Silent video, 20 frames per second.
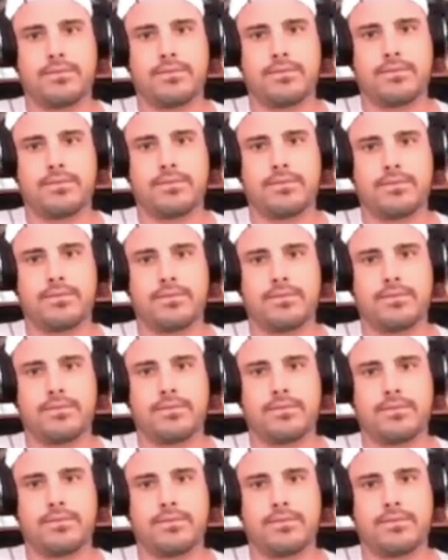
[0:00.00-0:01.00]

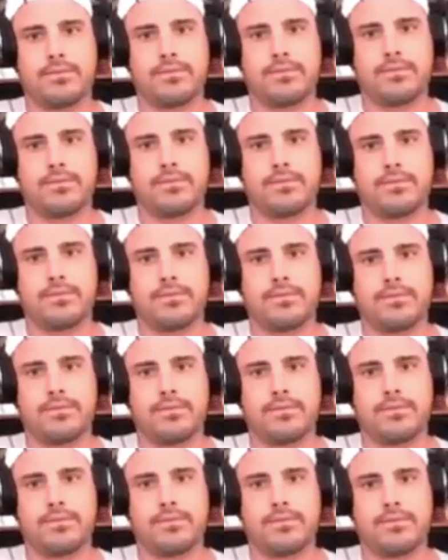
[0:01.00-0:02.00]

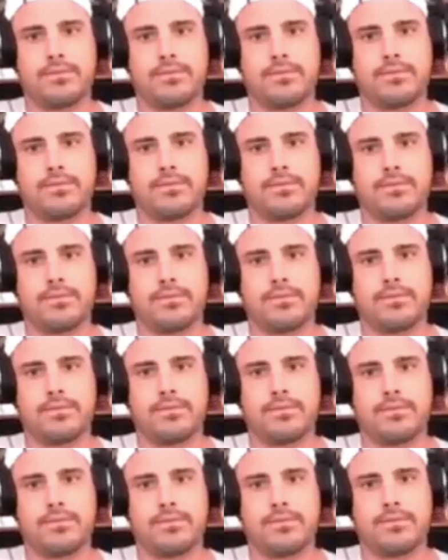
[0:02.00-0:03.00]

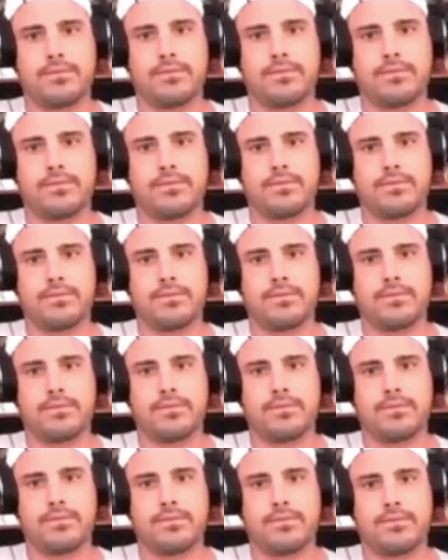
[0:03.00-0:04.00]

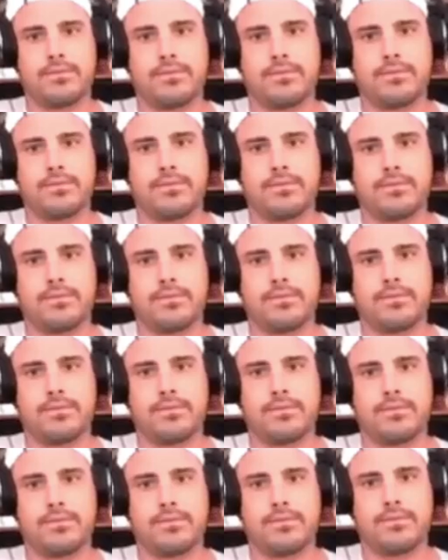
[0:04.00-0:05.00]

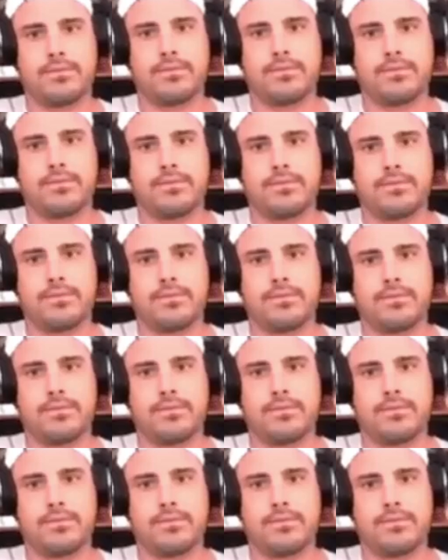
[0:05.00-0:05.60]
This person isn't speaking.